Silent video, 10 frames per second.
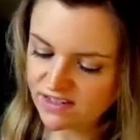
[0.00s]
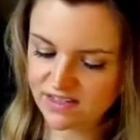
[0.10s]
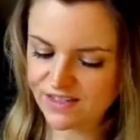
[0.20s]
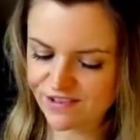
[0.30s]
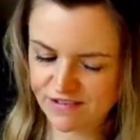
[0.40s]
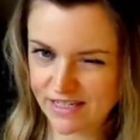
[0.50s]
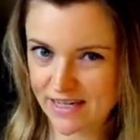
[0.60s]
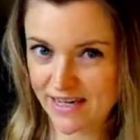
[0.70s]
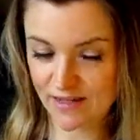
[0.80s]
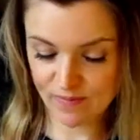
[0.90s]
They don't really
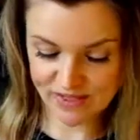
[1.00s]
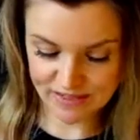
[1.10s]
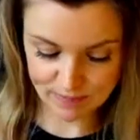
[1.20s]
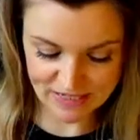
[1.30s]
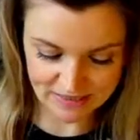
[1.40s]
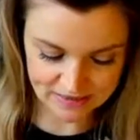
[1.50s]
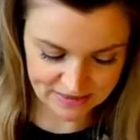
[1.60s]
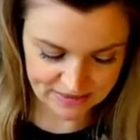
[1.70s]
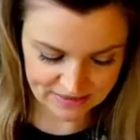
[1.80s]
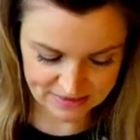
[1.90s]
name their
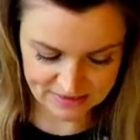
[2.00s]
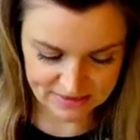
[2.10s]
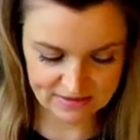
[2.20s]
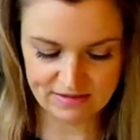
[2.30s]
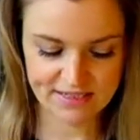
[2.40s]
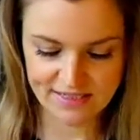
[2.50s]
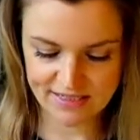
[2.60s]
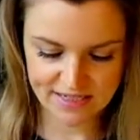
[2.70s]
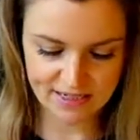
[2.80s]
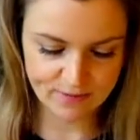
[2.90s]
patterns jazzy
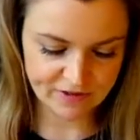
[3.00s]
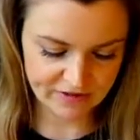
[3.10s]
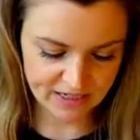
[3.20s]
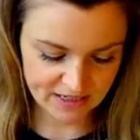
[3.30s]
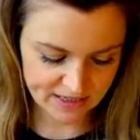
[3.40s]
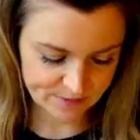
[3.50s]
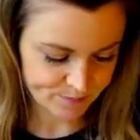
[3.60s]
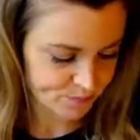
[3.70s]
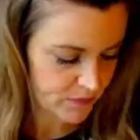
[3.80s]
names or anything.